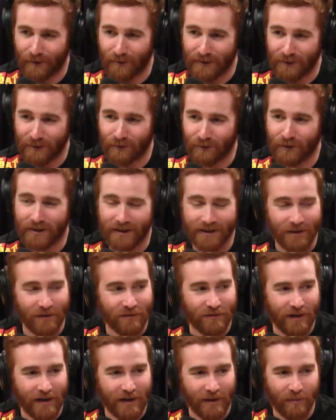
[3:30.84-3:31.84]
when you look at their
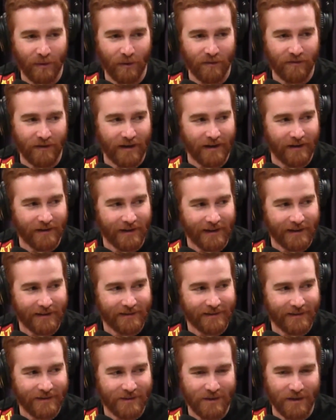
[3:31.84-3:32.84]
fucking profile. Oh, like,
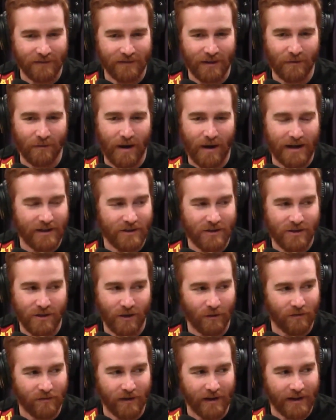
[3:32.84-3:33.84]
yeah. The stuff they write is
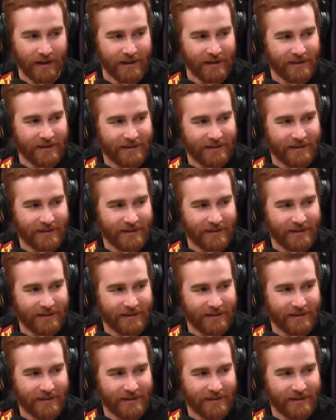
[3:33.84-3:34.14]
so funny.